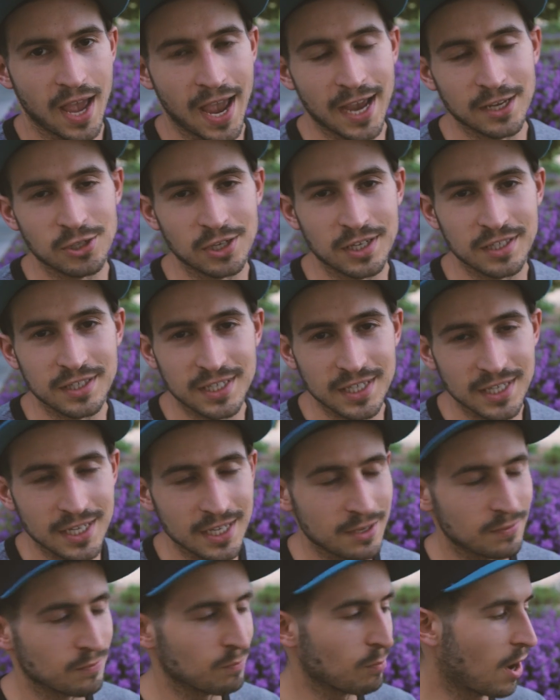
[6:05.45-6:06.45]
As you can
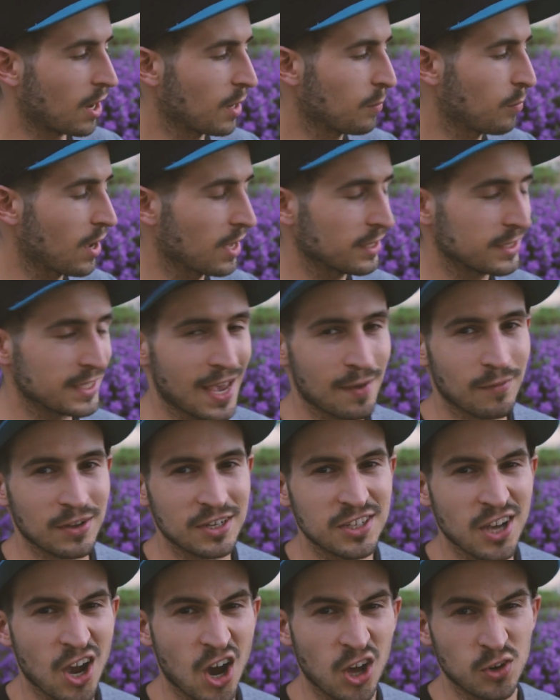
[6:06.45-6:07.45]
see, monopods have a
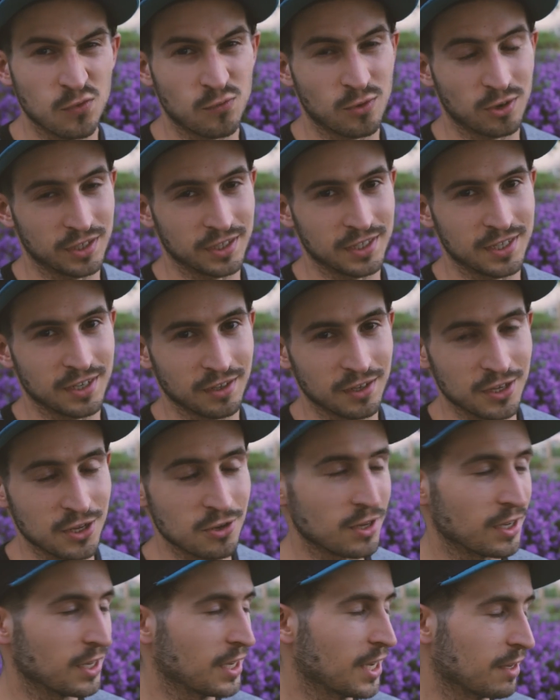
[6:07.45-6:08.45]
ton of versatility.
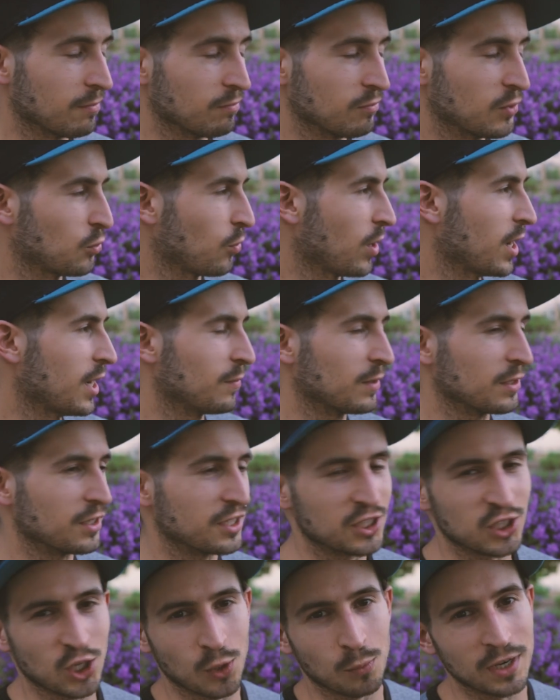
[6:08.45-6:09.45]
You can get creative in
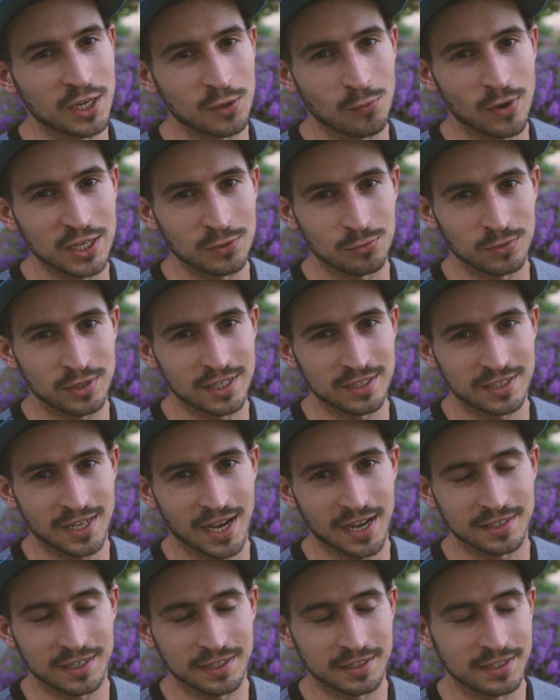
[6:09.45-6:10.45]
so many ways with these
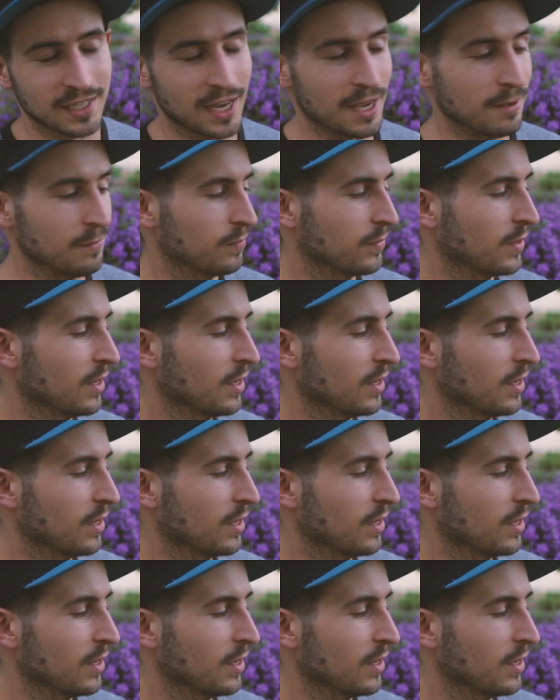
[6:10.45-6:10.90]
guys on set.